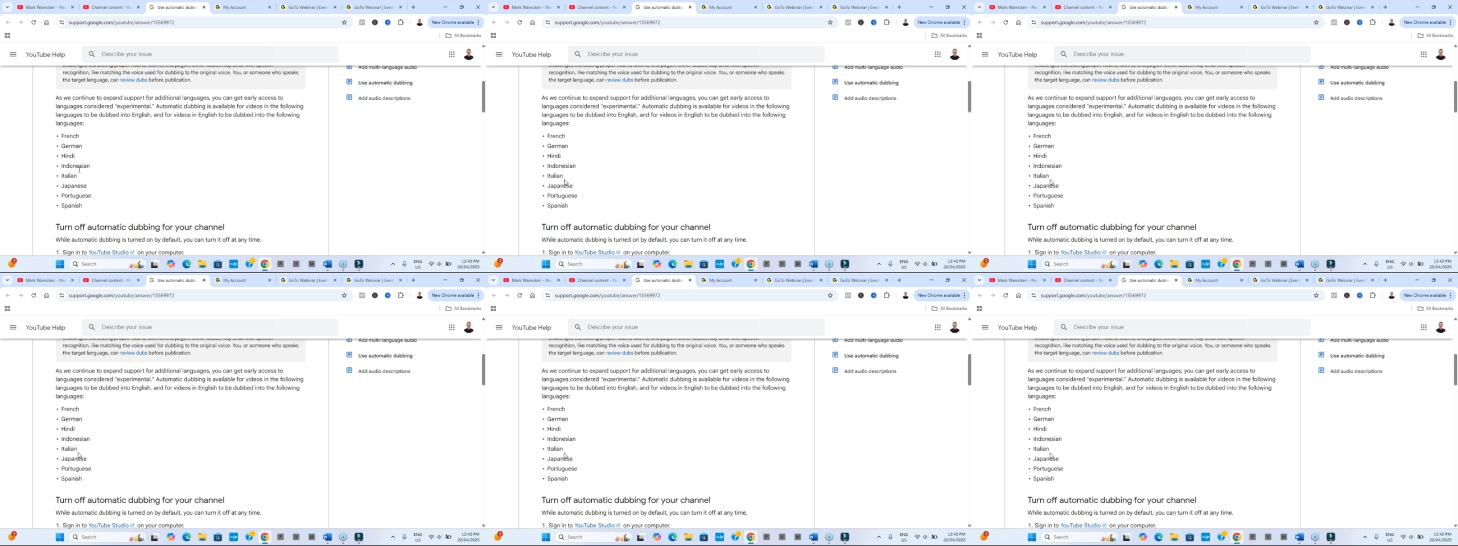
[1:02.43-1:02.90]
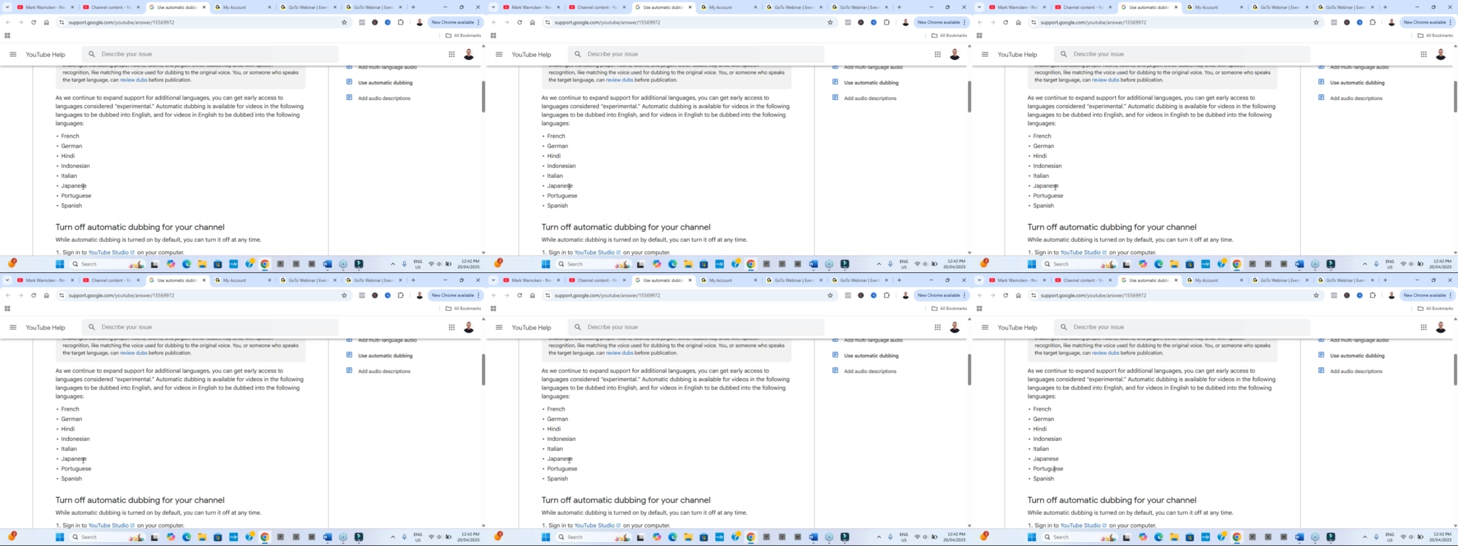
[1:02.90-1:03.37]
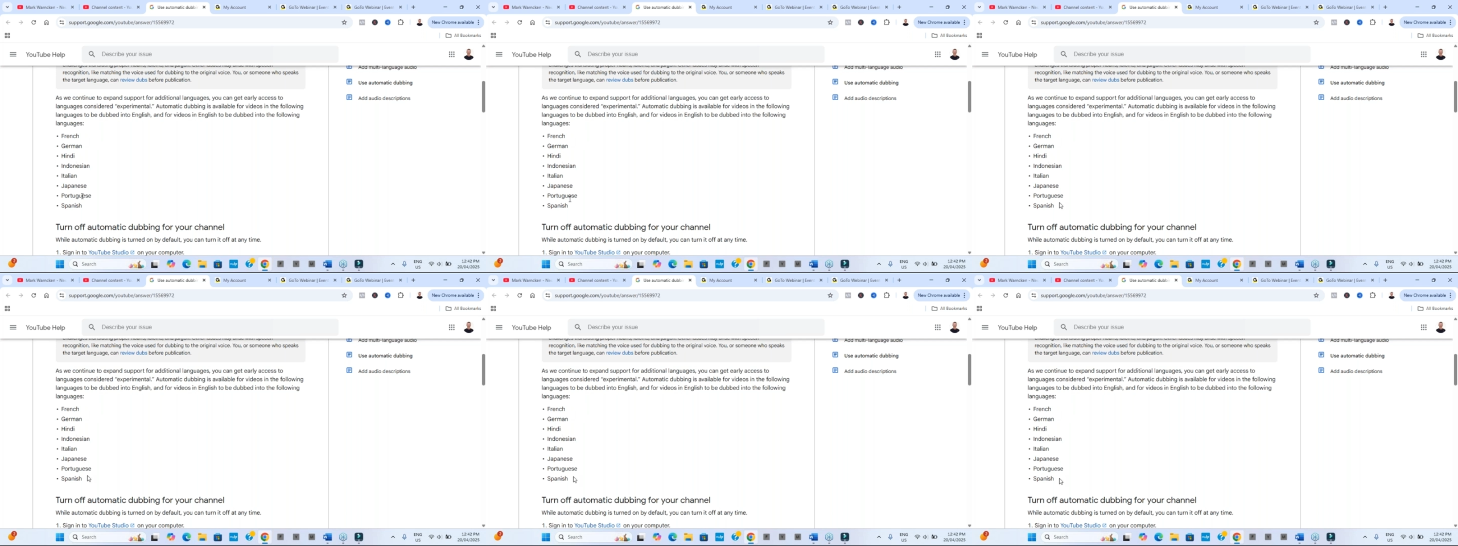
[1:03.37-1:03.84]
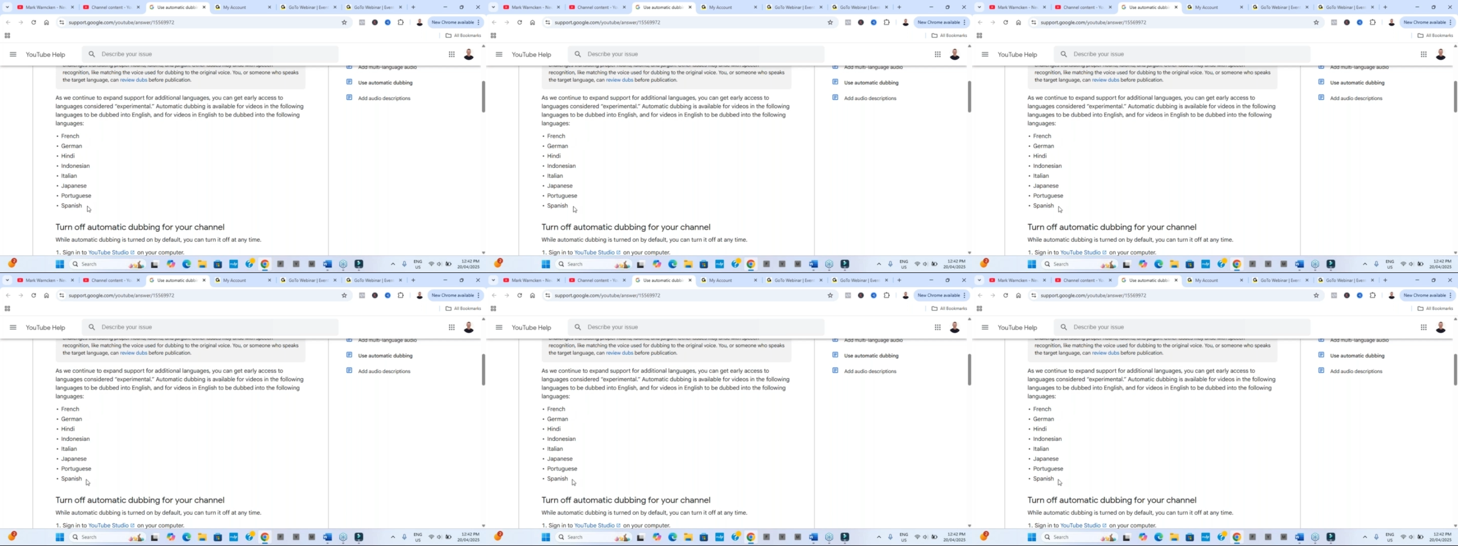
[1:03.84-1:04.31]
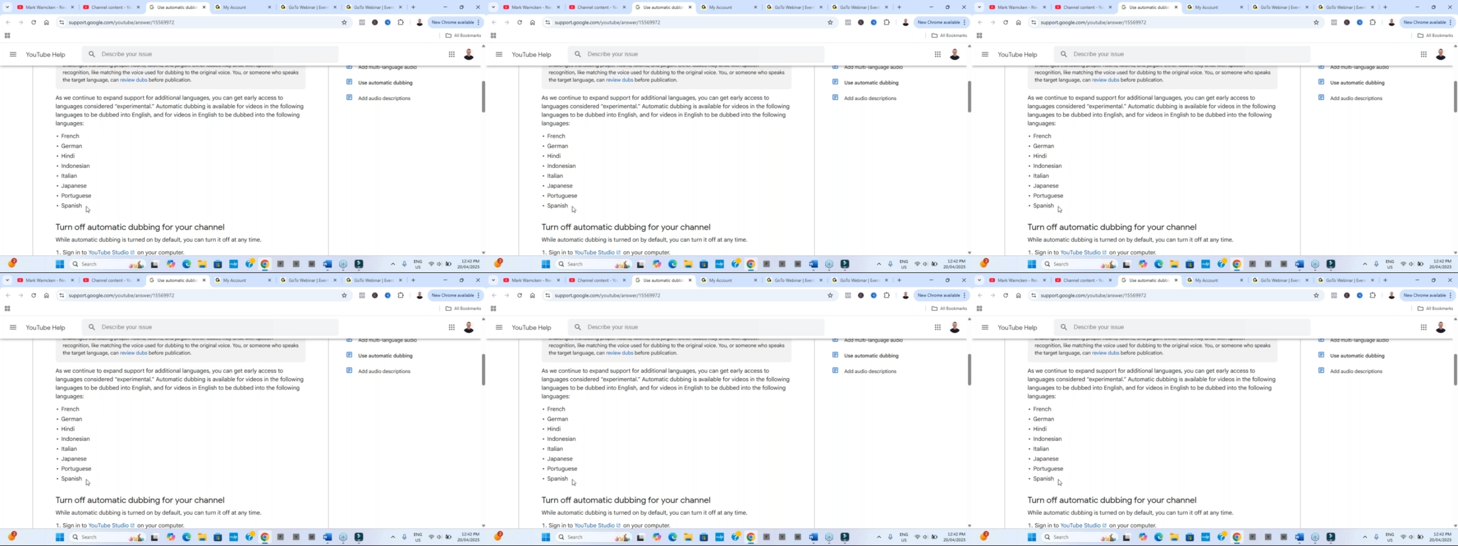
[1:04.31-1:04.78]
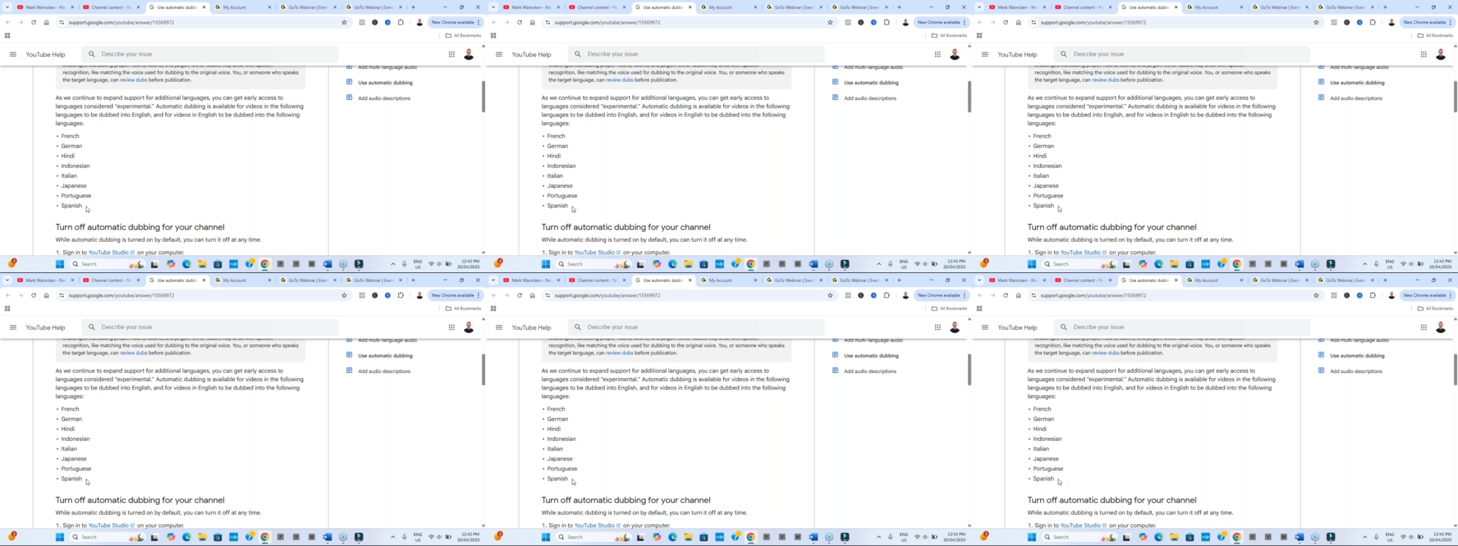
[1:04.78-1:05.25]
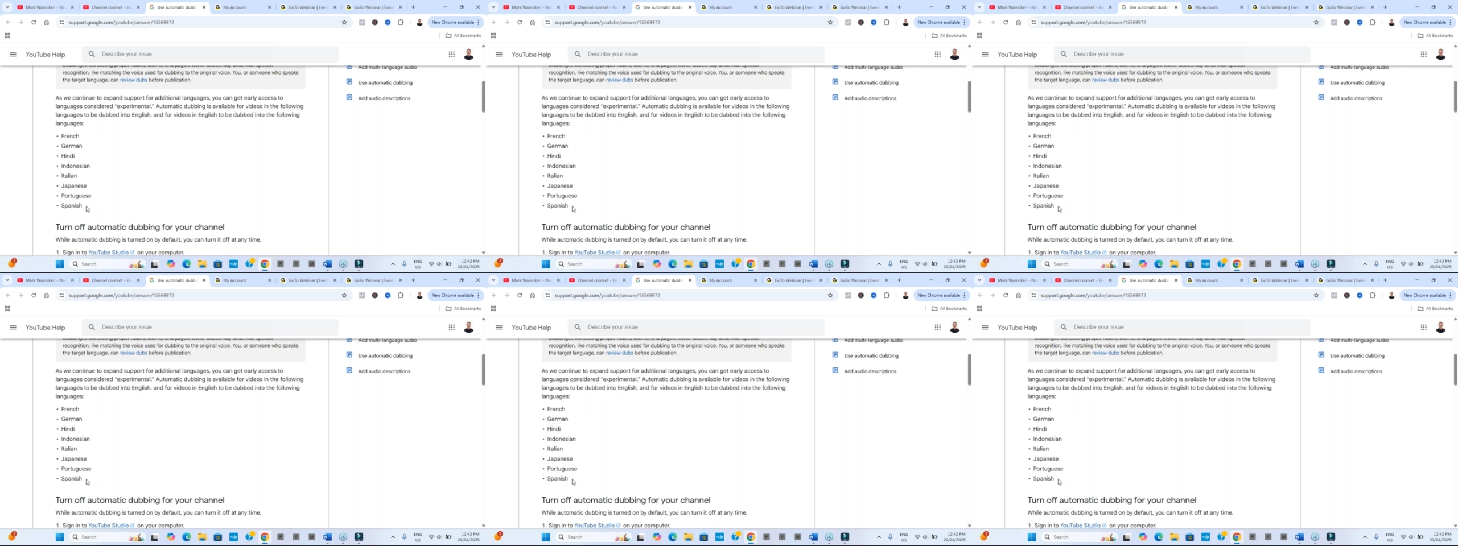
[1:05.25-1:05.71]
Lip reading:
No face is visible, so there are no lips to read.